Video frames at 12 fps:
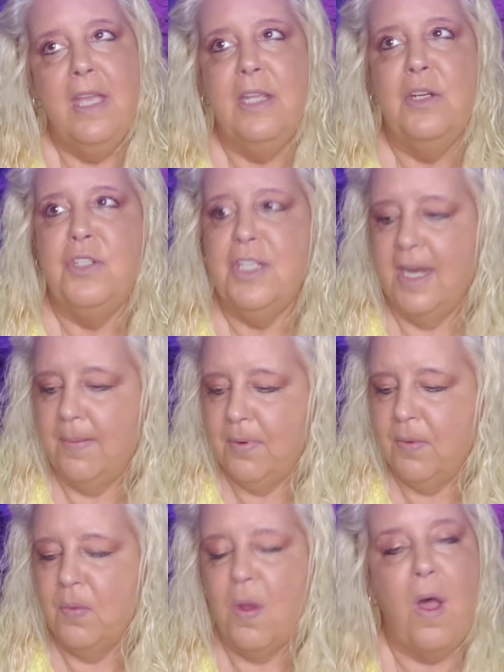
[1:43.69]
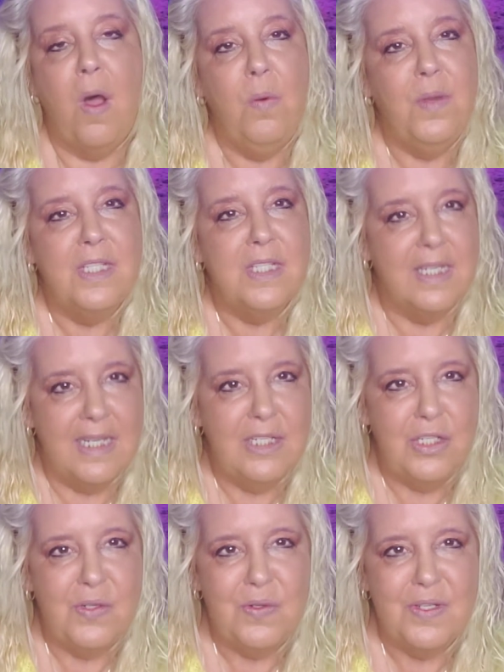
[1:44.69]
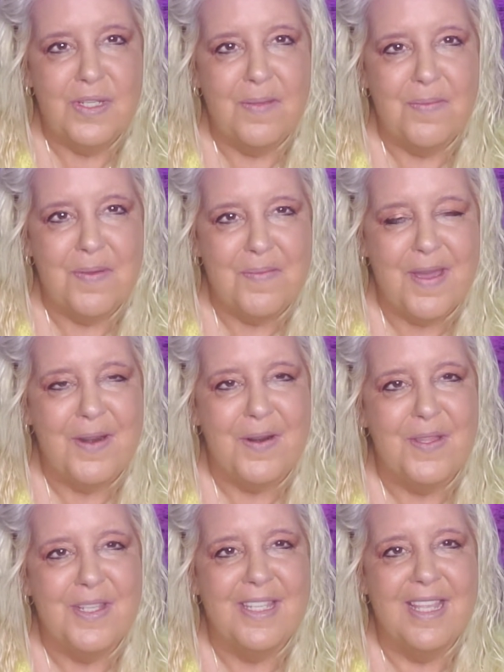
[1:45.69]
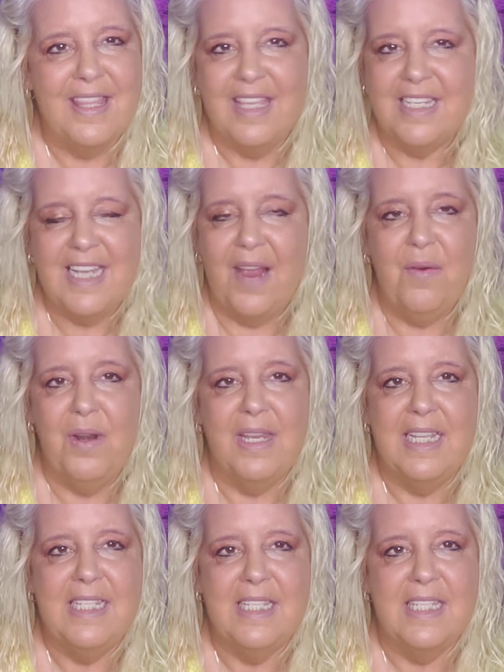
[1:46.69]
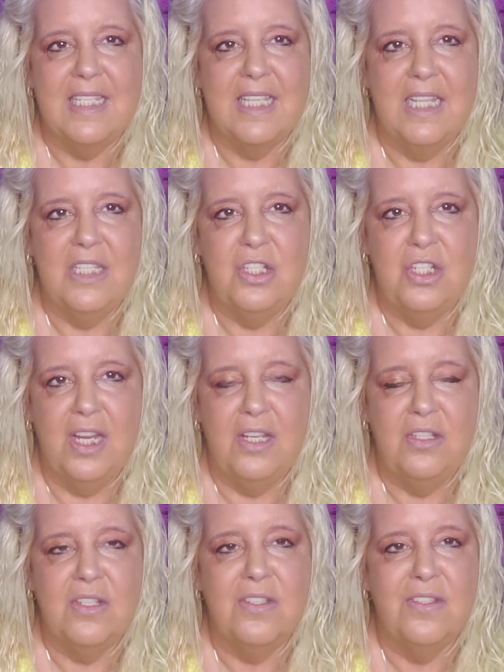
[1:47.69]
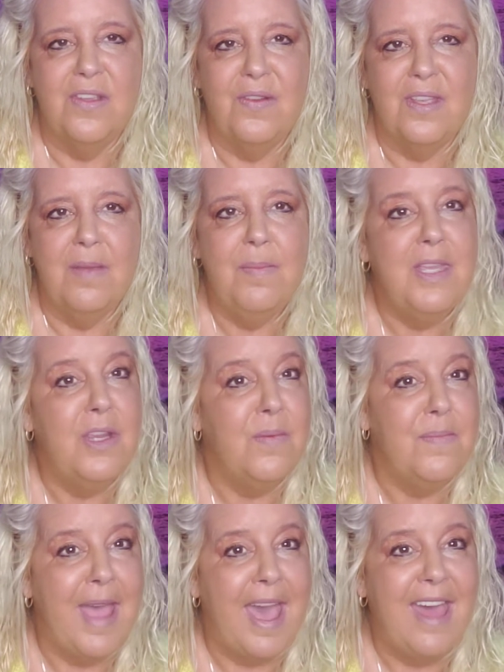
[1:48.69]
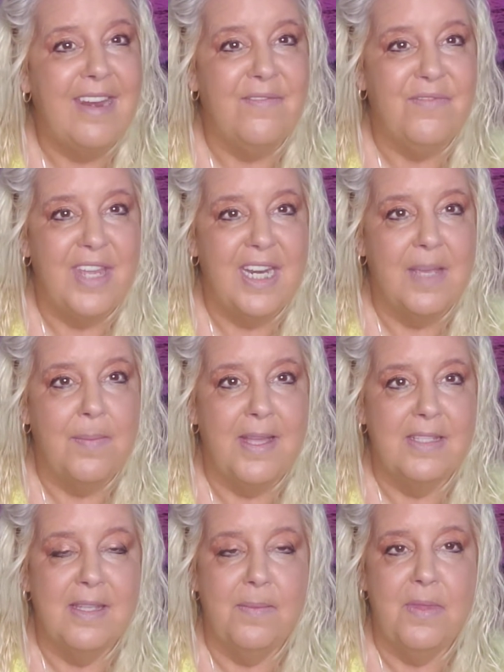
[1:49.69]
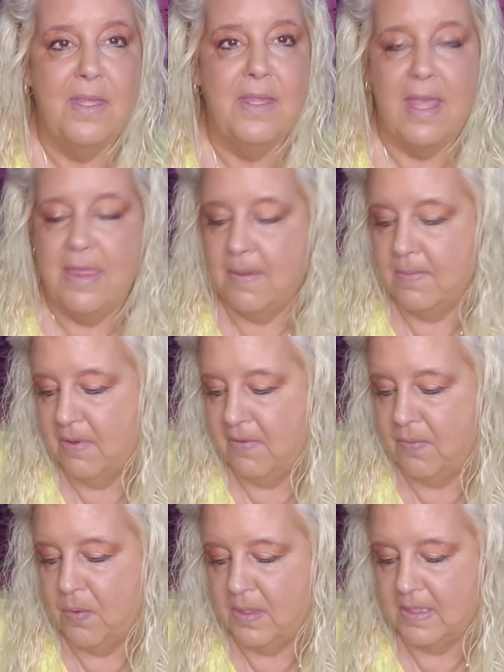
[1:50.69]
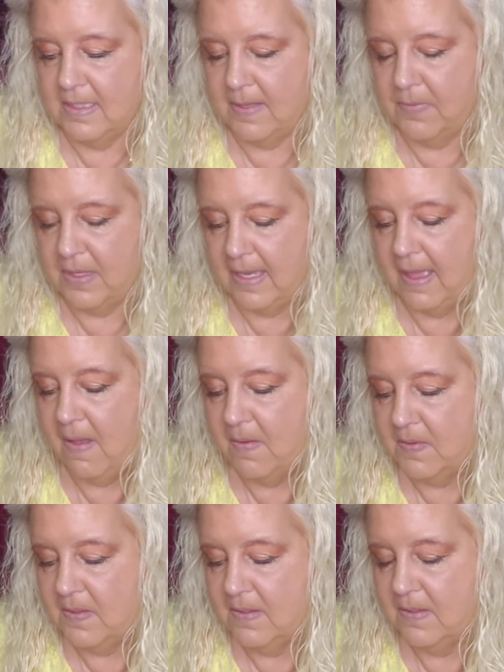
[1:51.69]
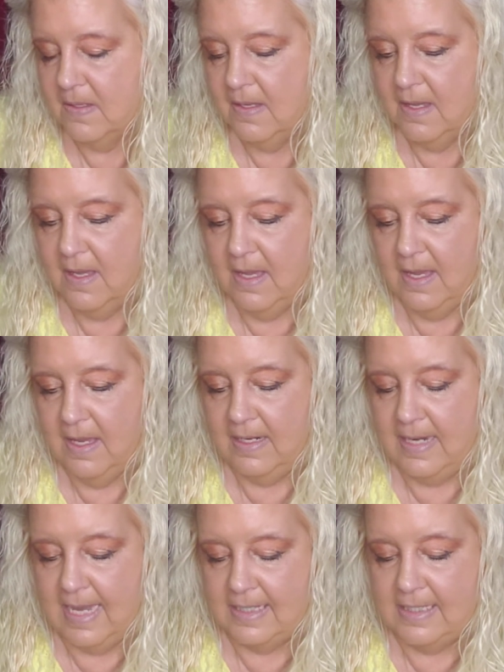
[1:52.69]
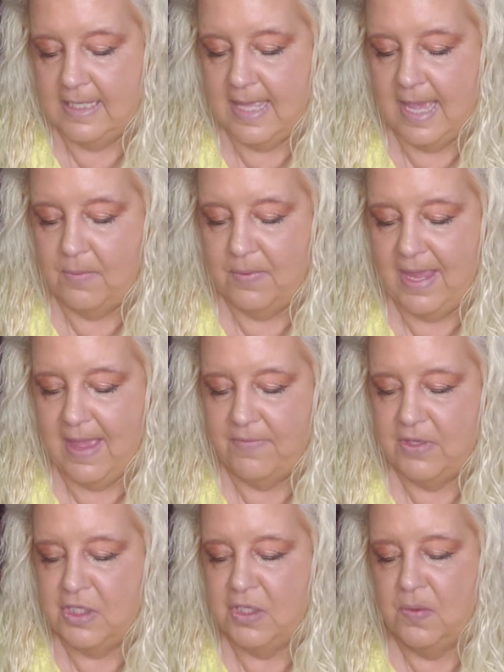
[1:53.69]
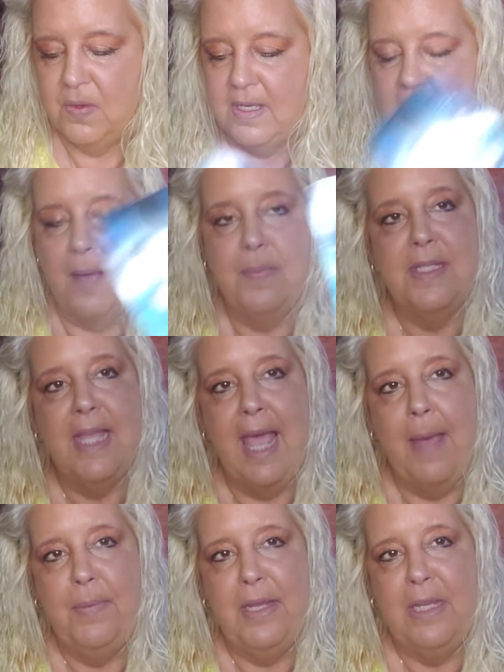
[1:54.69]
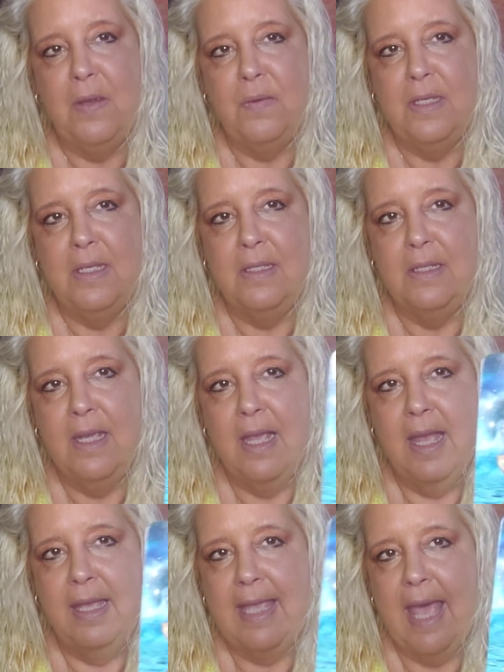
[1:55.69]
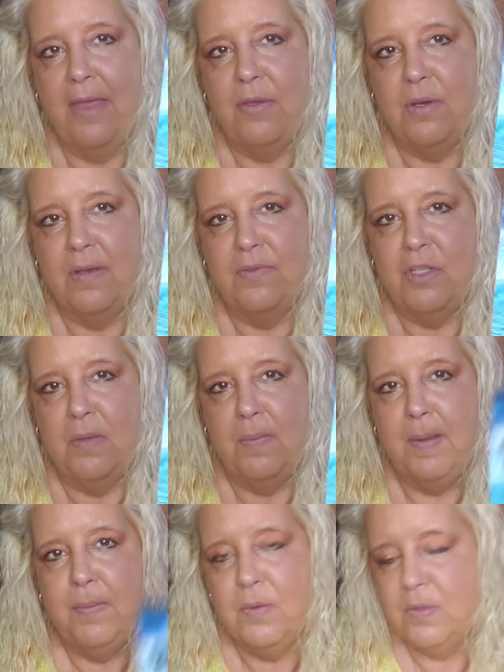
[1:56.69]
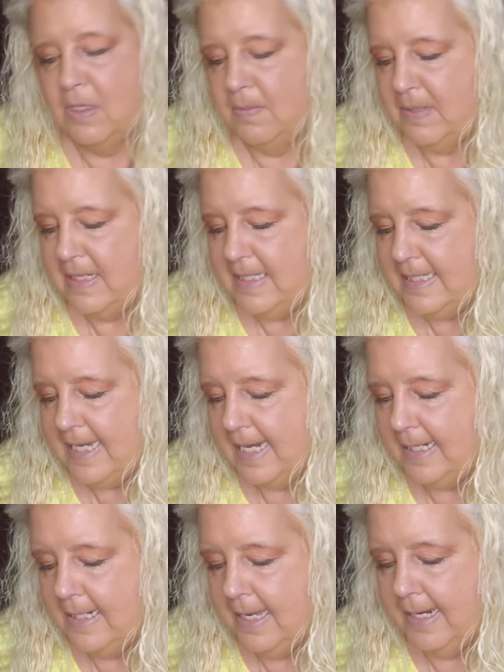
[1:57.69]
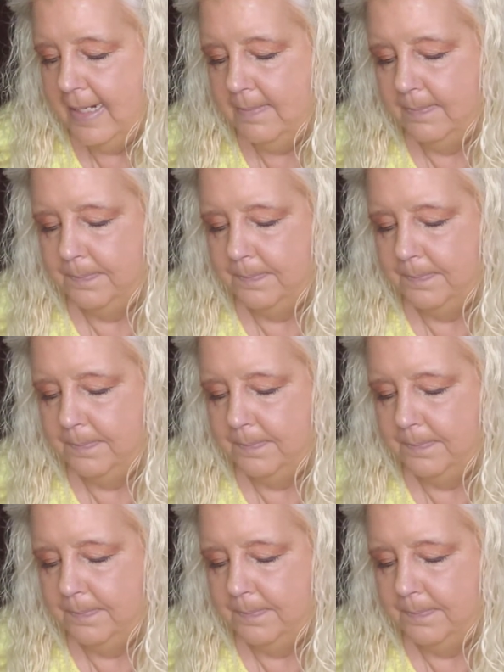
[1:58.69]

your temper will always lead you to something better. The Tower leads to sudden changes. So it could be you're mad and venting about something and then move on to something else. Next to that, we have the Two of Cups. Happy union. Gathering of two people. Could be date night.